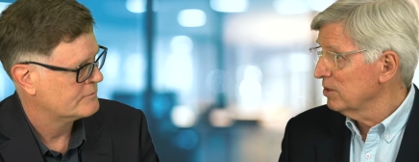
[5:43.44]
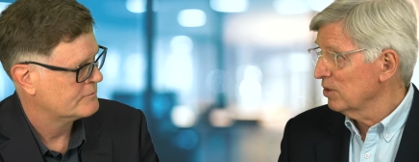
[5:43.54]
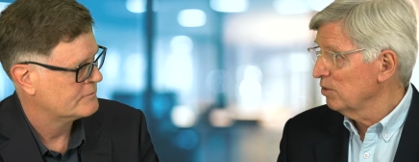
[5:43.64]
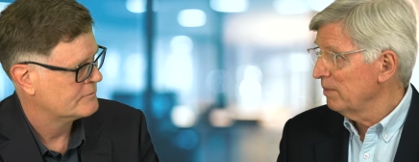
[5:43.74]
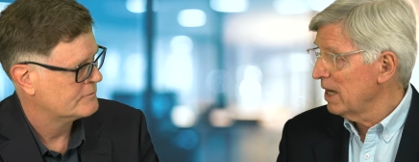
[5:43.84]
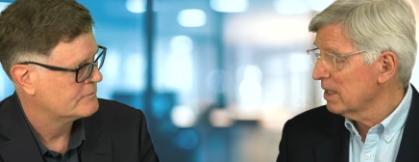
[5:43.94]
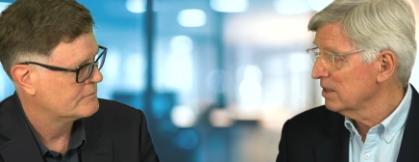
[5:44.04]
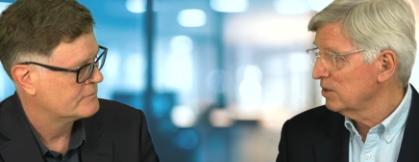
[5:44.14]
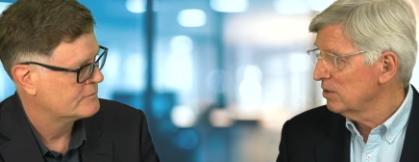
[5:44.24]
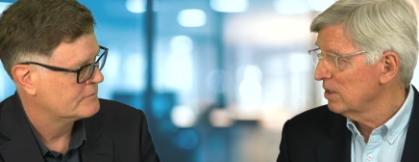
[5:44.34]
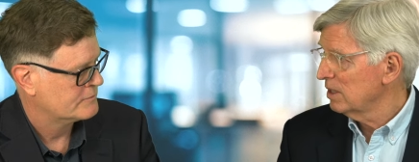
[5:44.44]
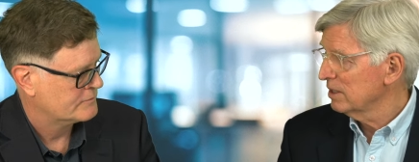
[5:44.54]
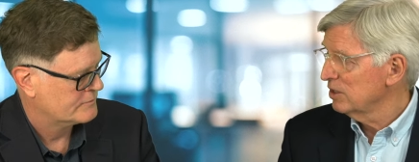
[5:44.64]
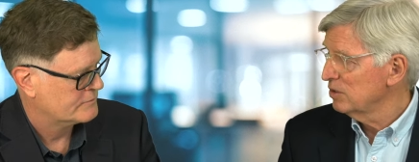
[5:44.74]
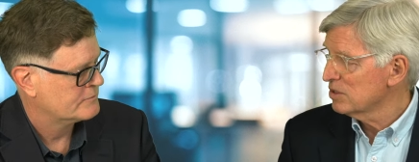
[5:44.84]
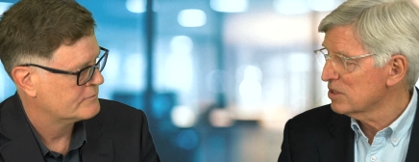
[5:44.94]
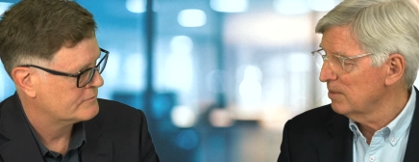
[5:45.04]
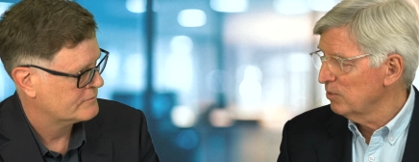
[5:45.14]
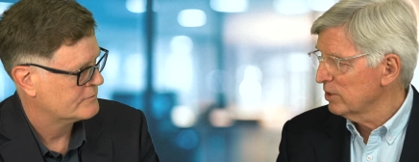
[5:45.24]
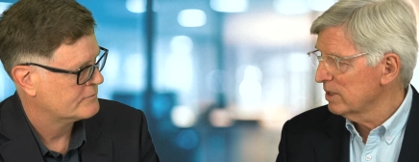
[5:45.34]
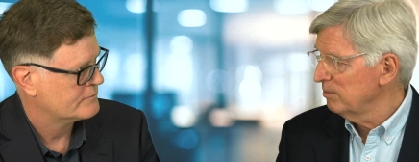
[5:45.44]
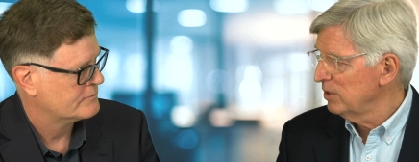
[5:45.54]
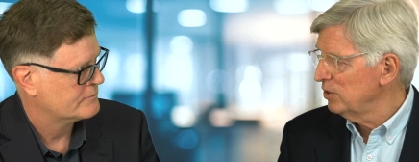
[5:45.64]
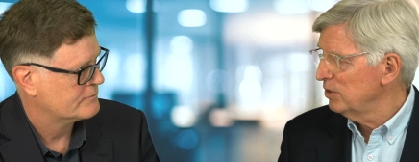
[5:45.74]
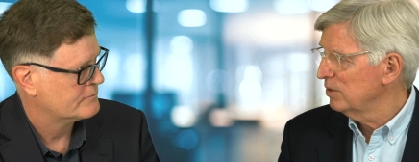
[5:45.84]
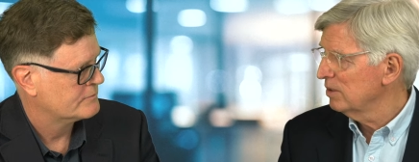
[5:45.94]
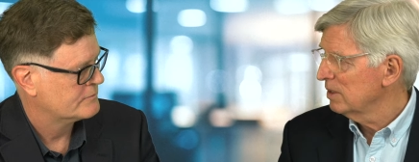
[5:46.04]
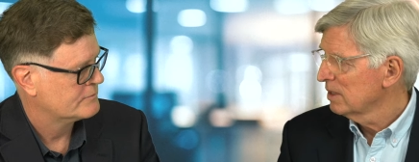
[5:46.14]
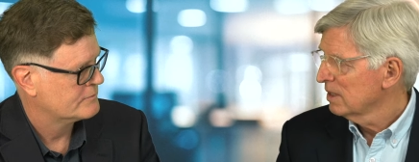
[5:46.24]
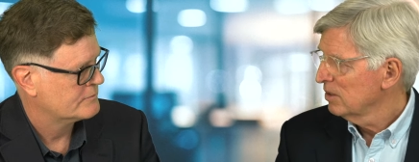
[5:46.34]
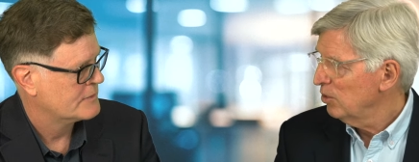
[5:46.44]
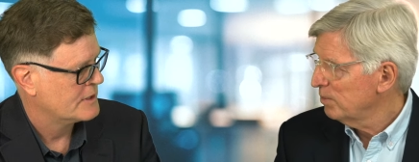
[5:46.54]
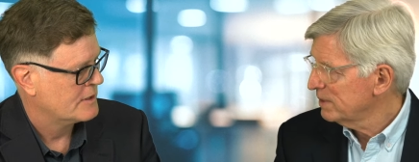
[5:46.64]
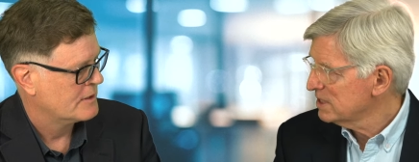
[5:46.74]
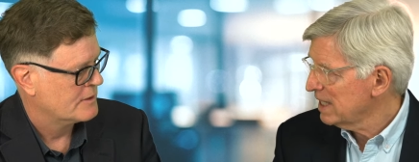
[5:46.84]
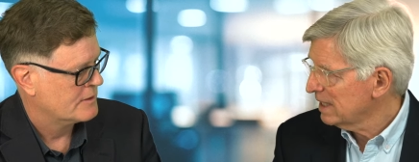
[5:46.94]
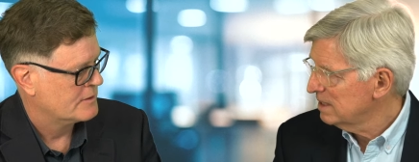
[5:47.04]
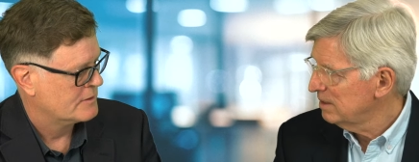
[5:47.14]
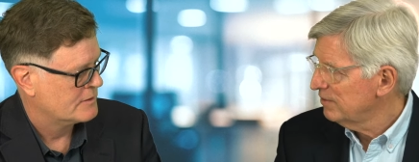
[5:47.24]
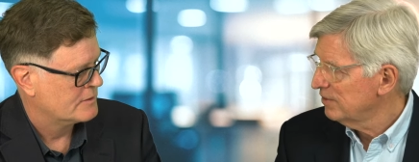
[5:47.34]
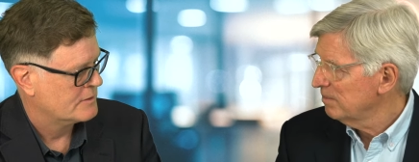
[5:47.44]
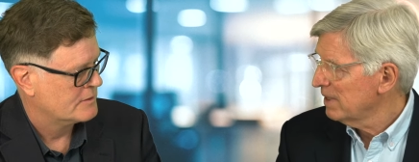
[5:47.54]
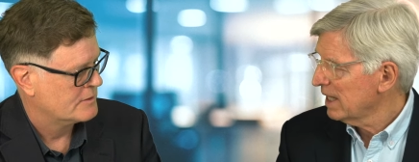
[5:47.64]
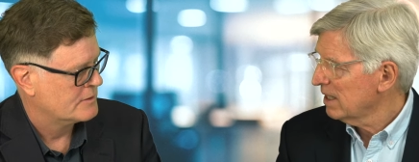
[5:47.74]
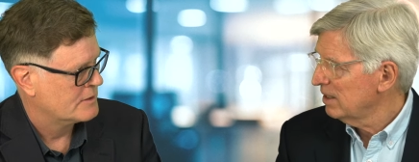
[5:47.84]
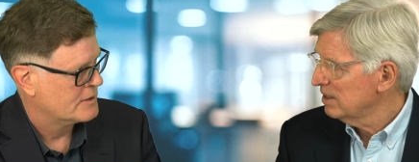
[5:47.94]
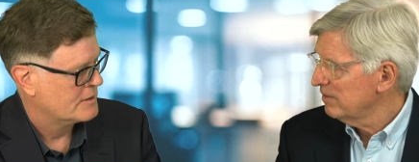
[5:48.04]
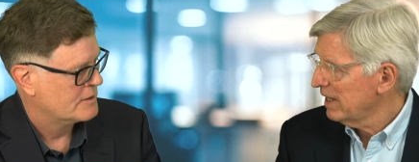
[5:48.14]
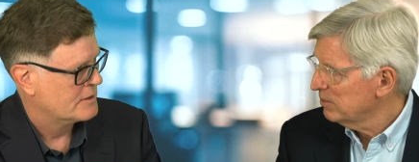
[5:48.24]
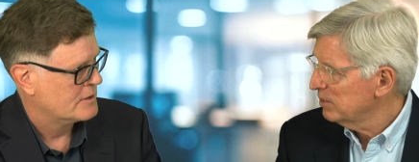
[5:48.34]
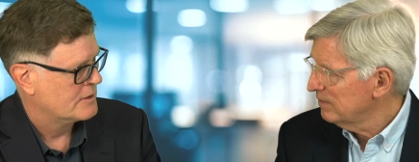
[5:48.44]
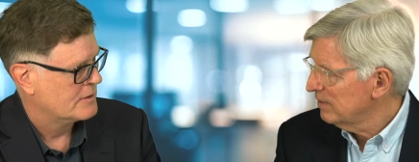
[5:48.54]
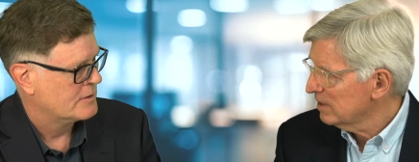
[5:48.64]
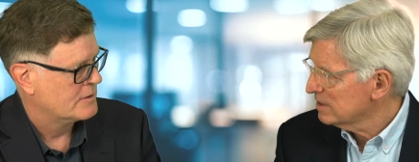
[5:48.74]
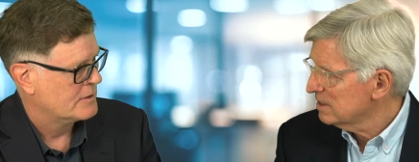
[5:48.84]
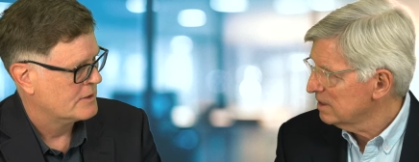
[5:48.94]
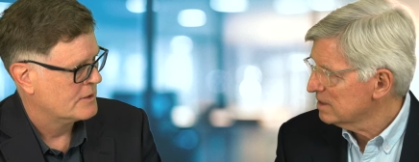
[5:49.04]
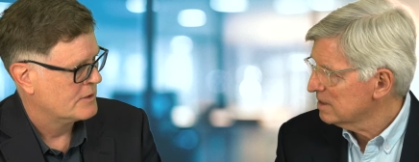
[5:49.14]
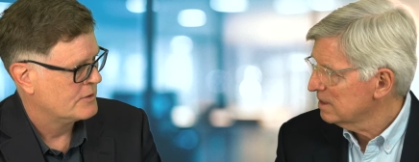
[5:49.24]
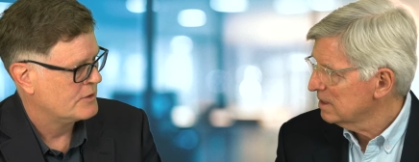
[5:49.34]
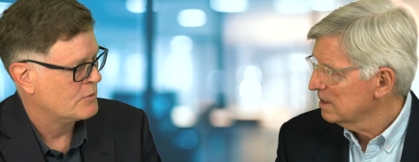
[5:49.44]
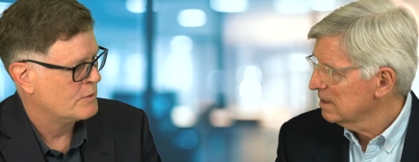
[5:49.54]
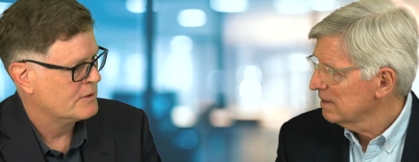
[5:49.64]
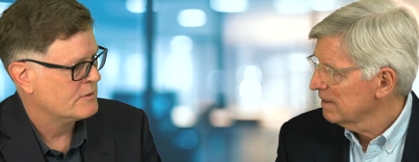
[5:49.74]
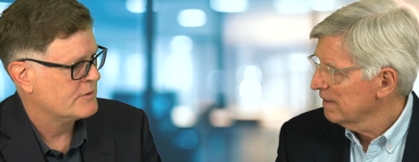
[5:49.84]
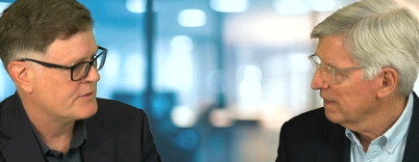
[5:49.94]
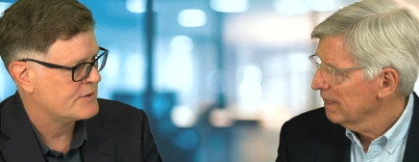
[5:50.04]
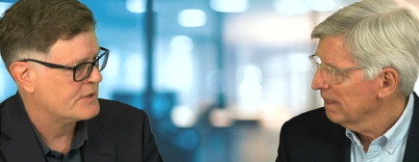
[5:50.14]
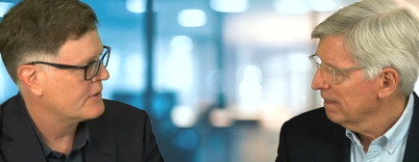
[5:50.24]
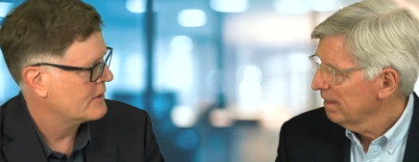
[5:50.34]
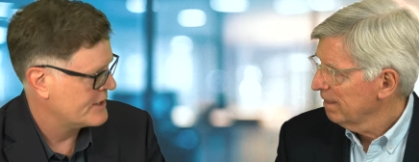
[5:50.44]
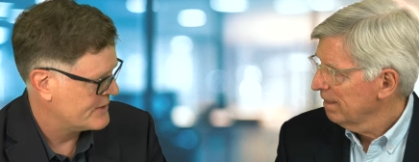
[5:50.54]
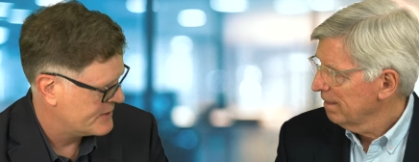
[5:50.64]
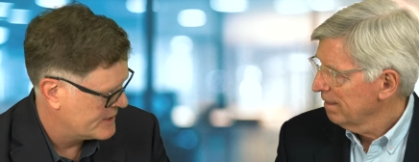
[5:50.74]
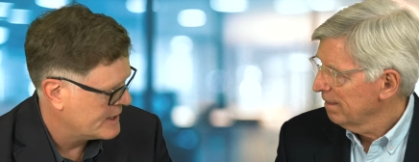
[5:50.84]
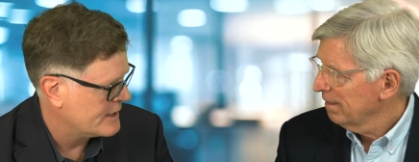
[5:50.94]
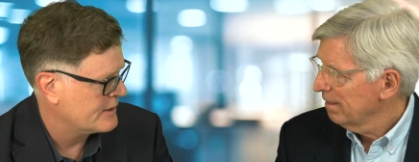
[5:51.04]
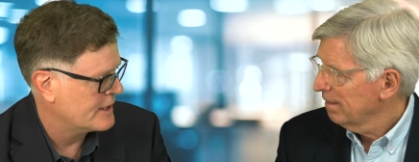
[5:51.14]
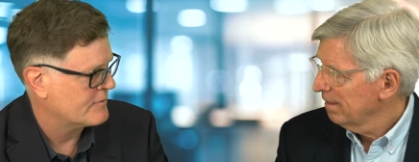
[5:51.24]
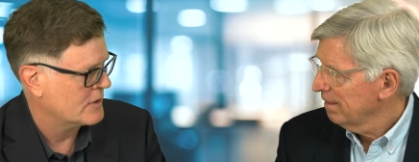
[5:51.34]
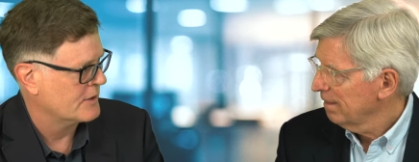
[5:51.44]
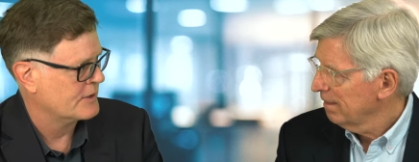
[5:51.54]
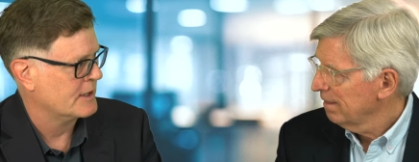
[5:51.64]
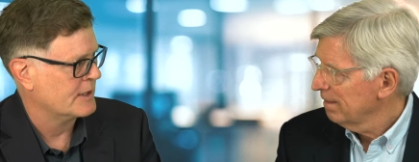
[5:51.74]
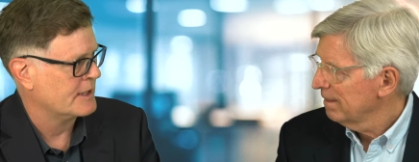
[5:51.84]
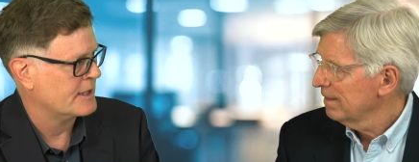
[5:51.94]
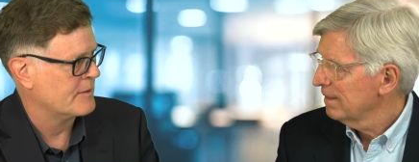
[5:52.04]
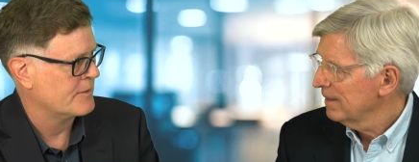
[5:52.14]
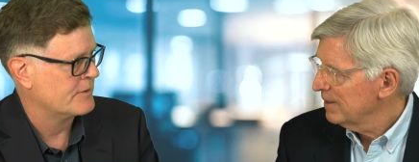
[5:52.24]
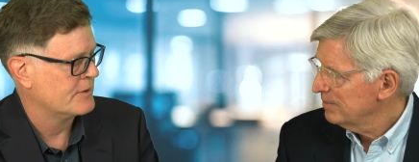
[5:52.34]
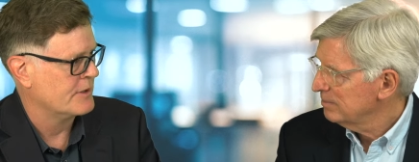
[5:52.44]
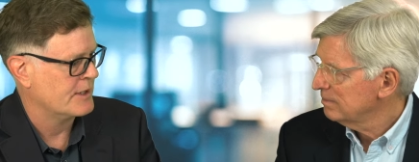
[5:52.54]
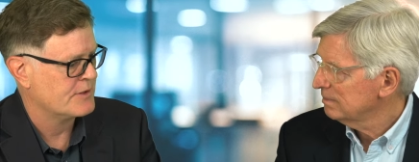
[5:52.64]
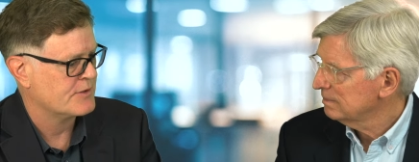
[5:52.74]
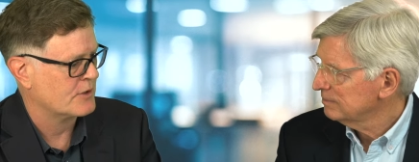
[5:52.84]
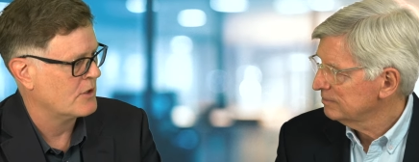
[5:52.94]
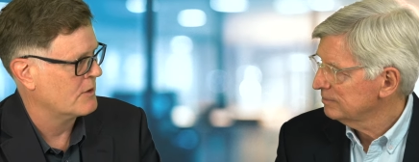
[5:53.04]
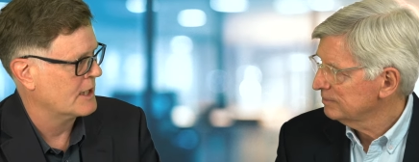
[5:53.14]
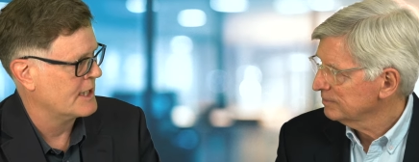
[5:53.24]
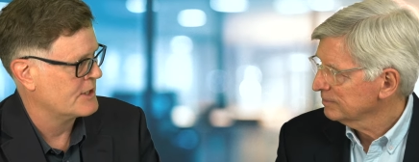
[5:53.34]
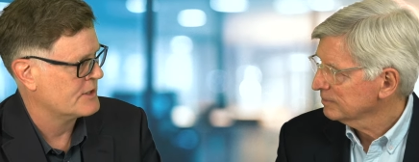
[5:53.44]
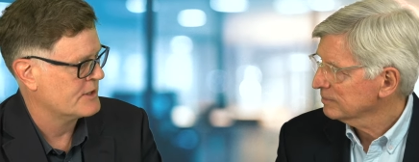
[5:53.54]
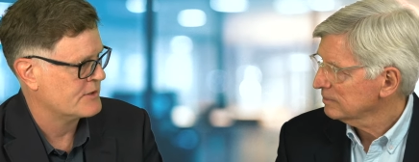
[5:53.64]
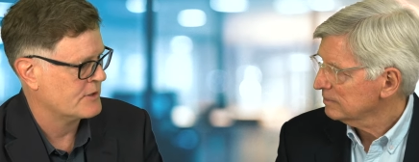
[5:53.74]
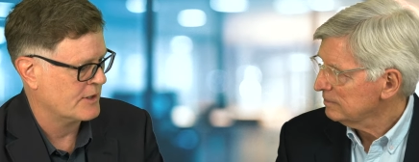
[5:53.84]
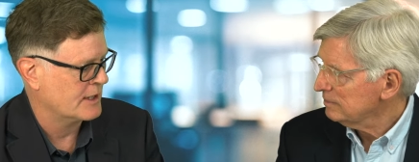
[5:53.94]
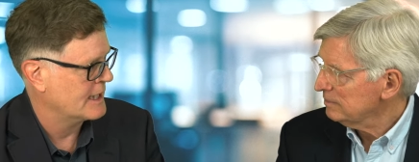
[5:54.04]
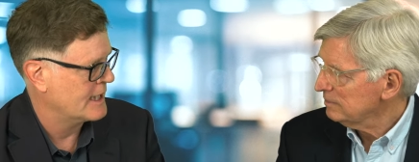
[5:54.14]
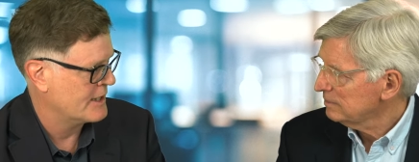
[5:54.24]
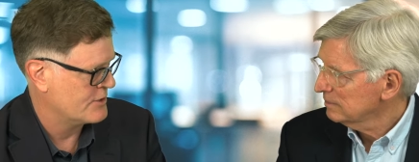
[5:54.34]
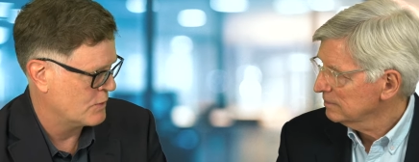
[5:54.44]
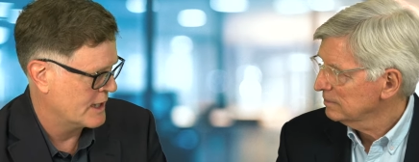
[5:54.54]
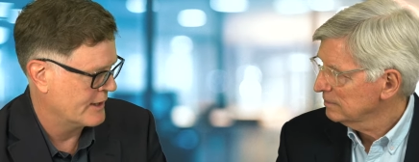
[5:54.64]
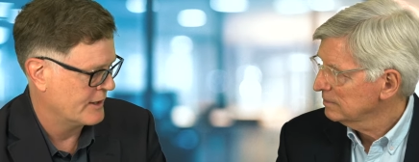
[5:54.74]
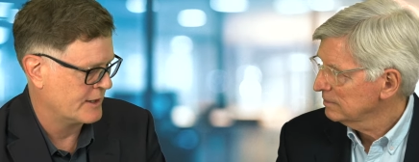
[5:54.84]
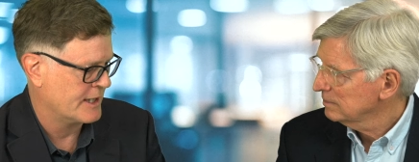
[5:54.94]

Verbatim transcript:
Speaker 1: to your market, or are you somewhat immune or protected from that kind of equity volatility?
Speaker 2: You will certainly see that volatility come through. There is a correlation. It's not a large one. It